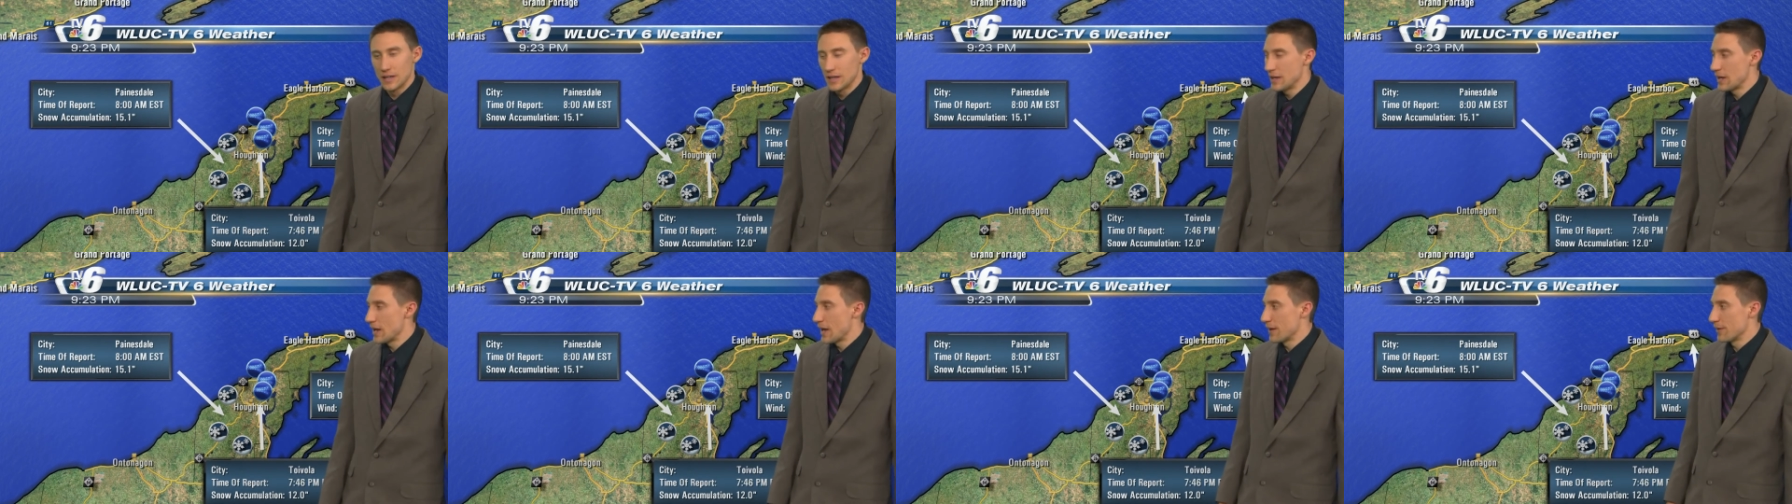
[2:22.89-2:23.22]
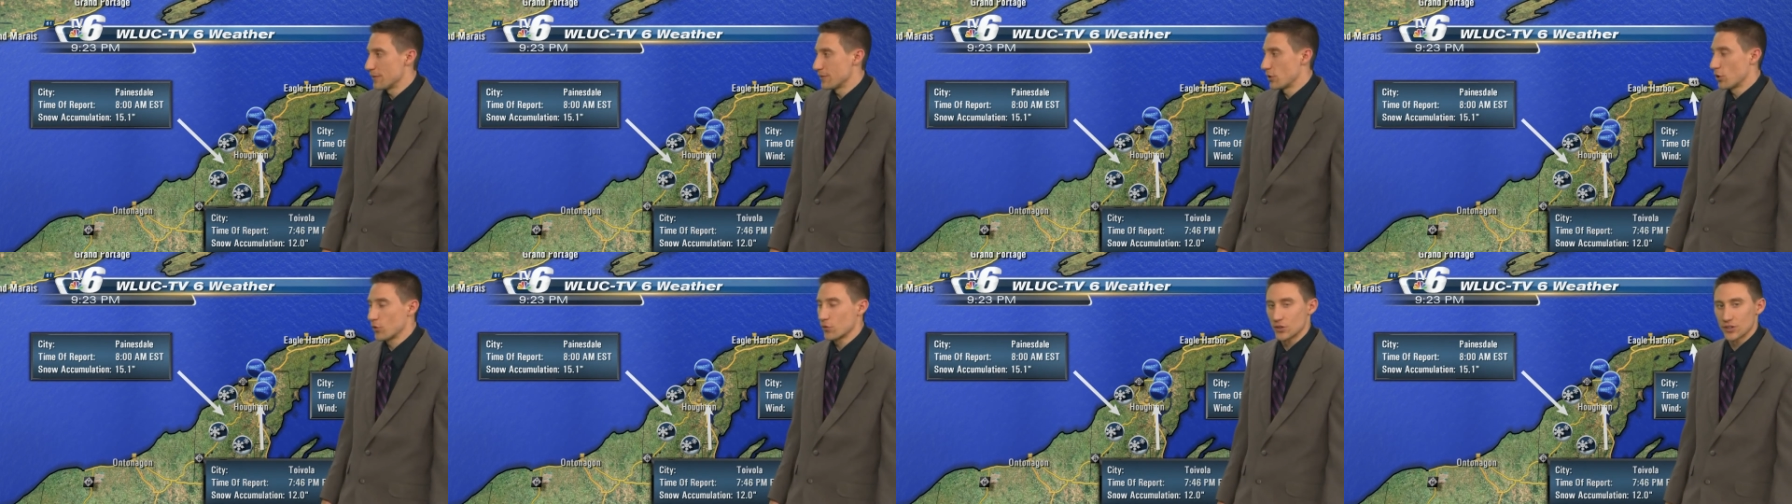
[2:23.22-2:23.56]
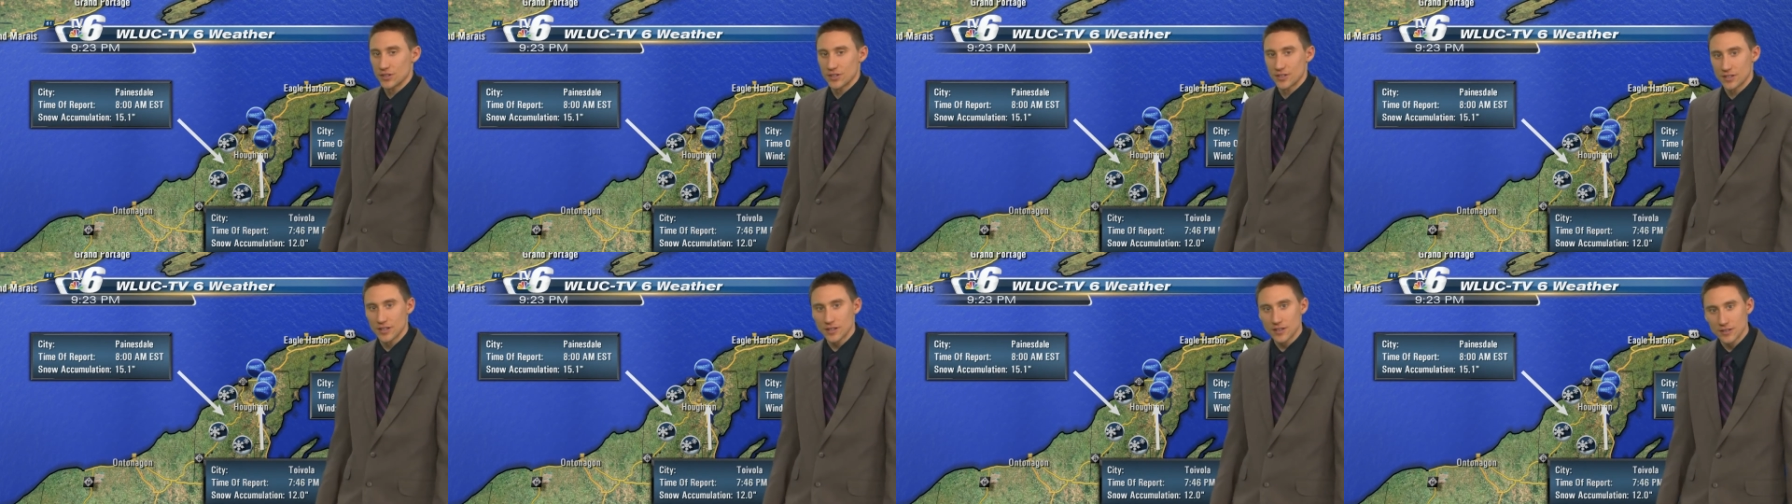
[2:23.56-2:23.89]
and at over
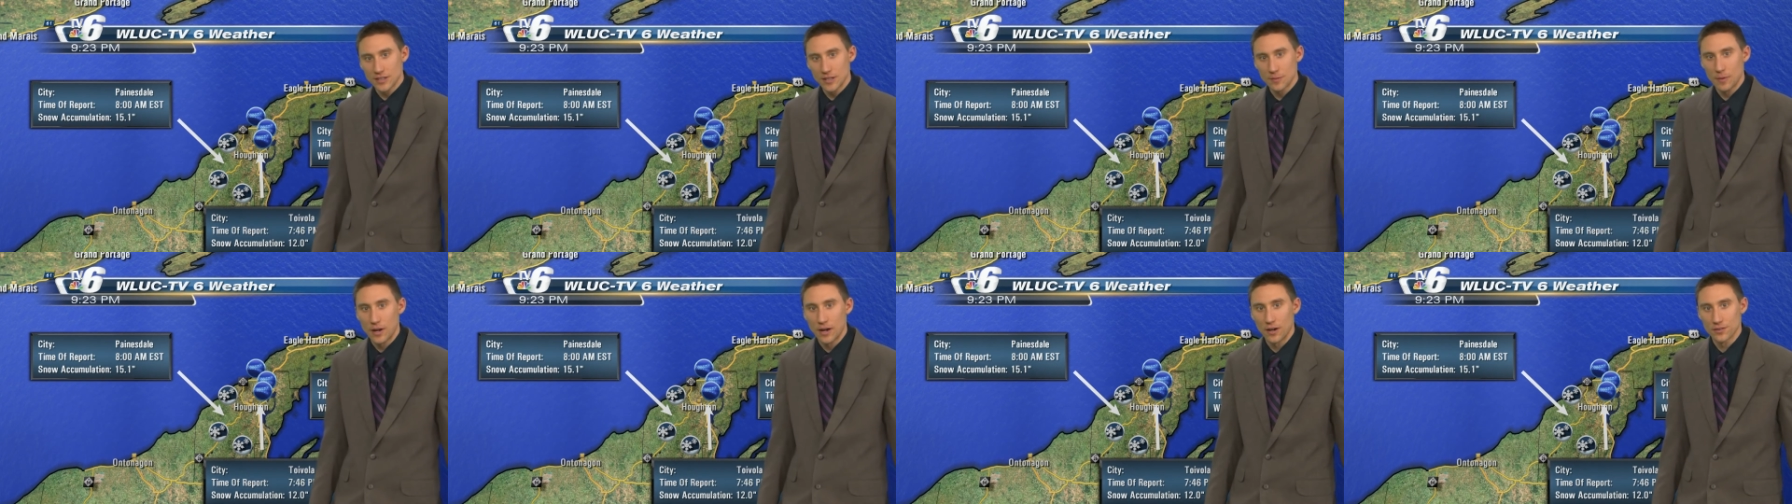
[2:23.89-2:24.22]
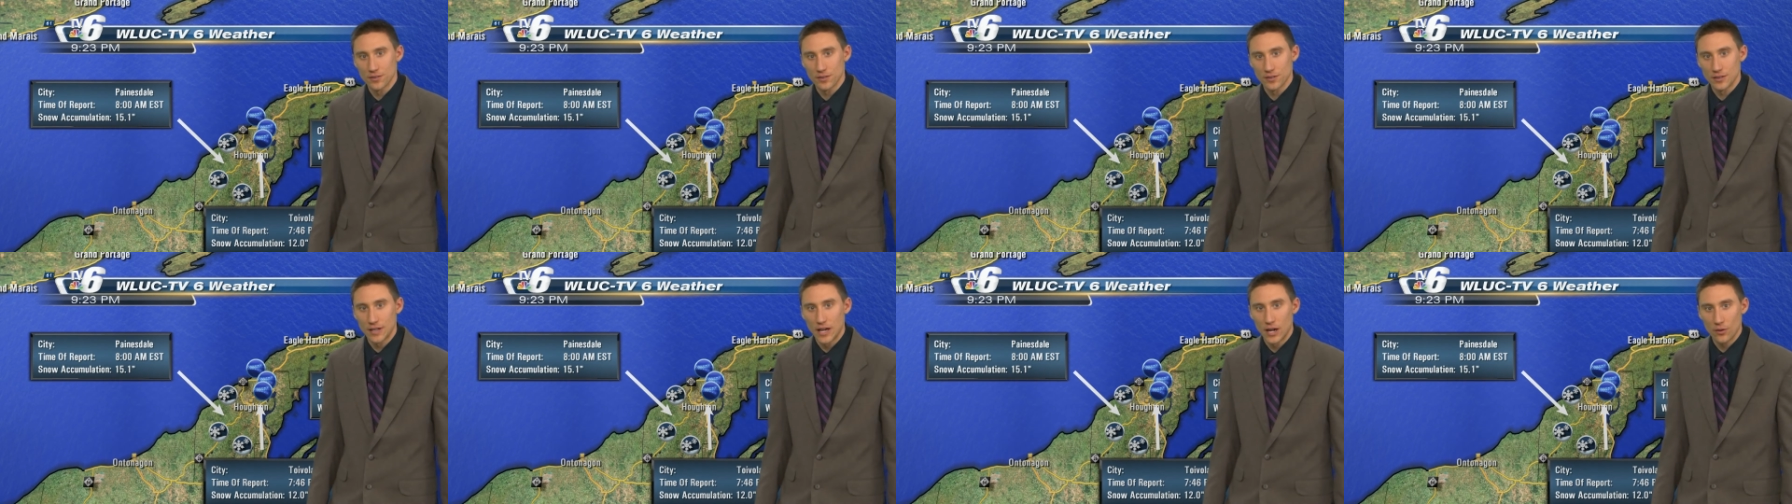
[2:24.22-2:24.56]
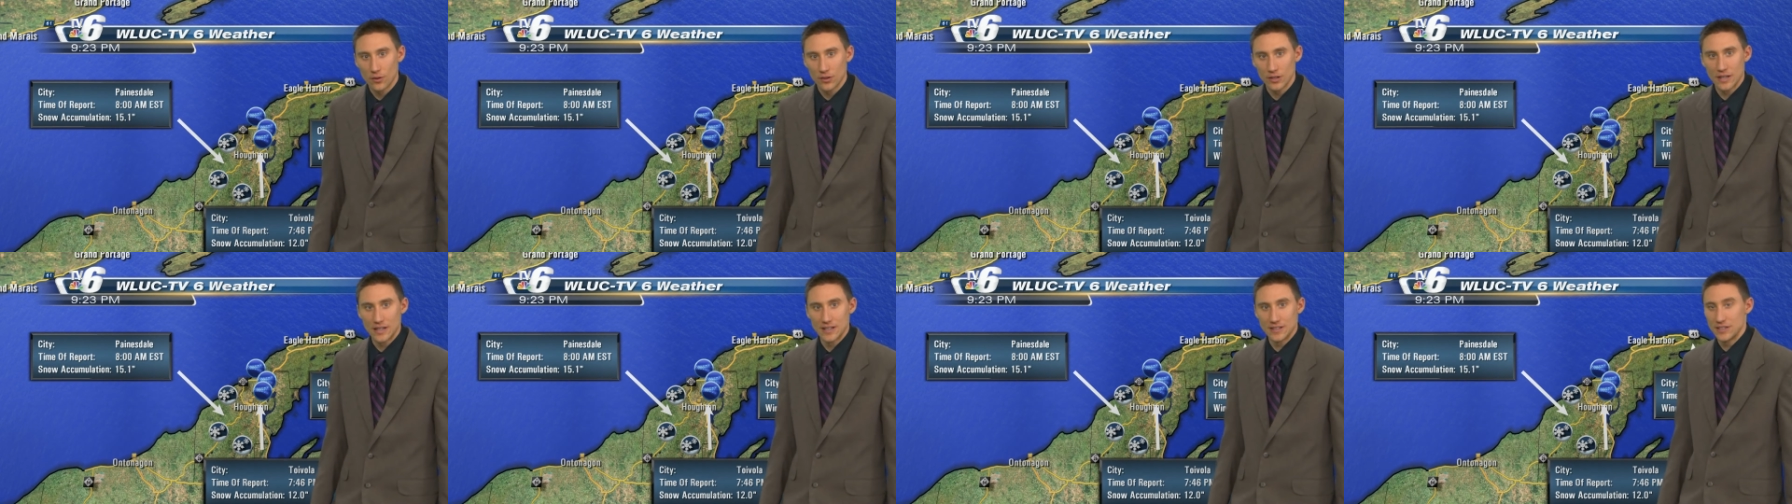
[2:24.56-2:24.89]
60 miles an
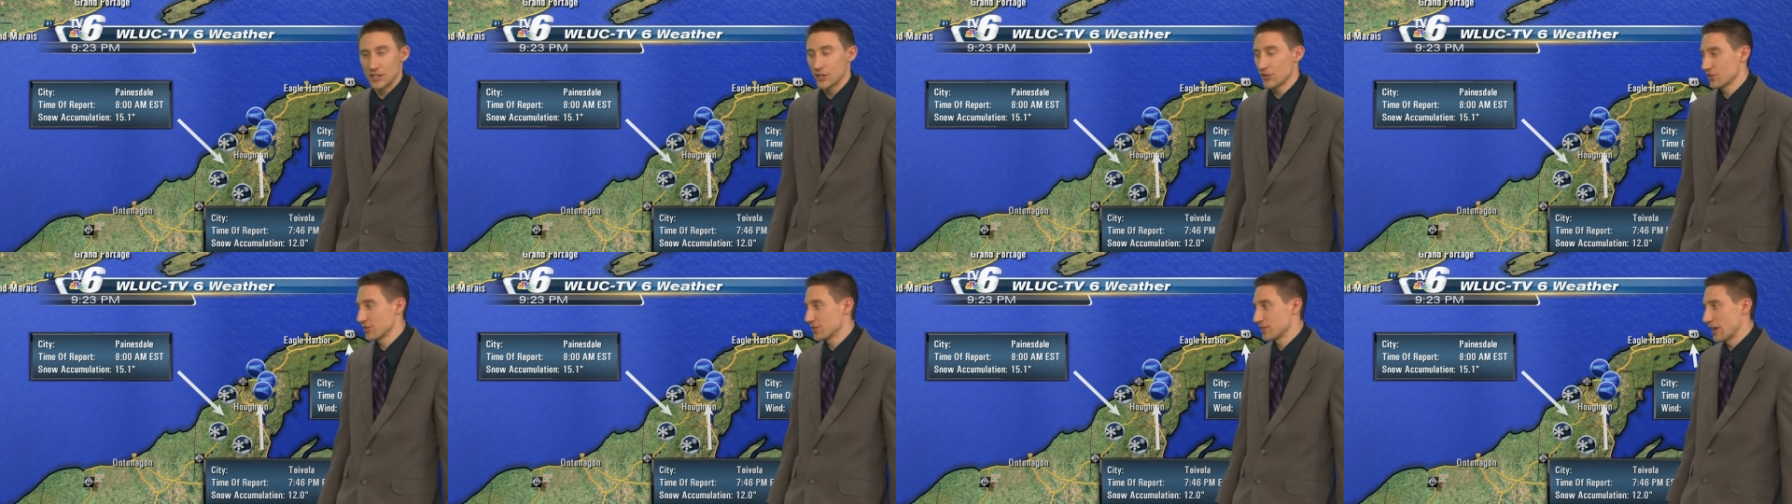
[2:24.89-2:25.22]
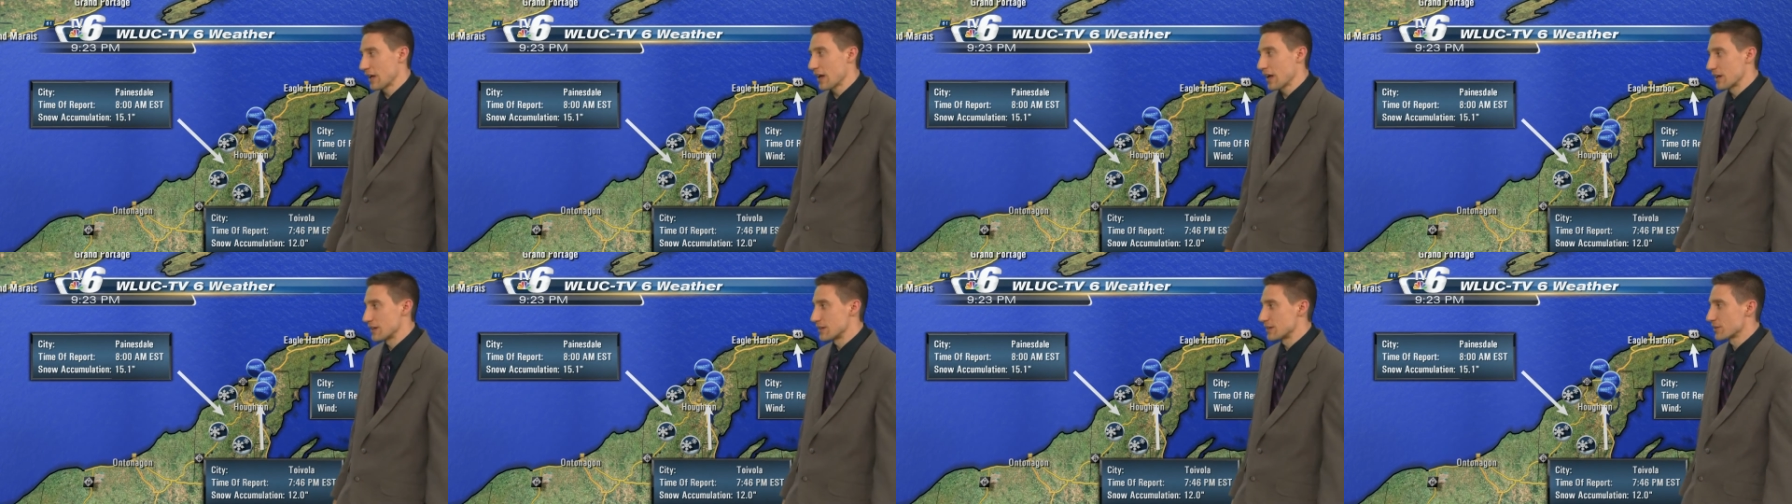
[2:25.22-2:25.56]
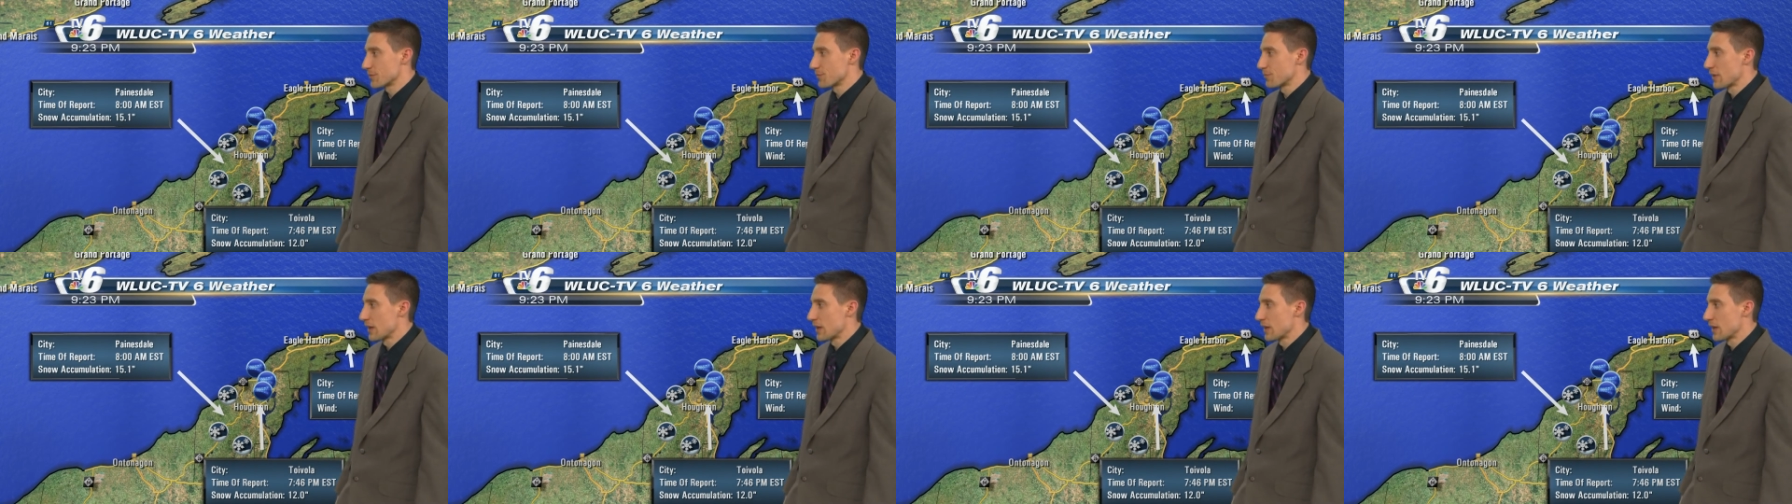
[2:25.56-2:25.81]
hour in near Sands.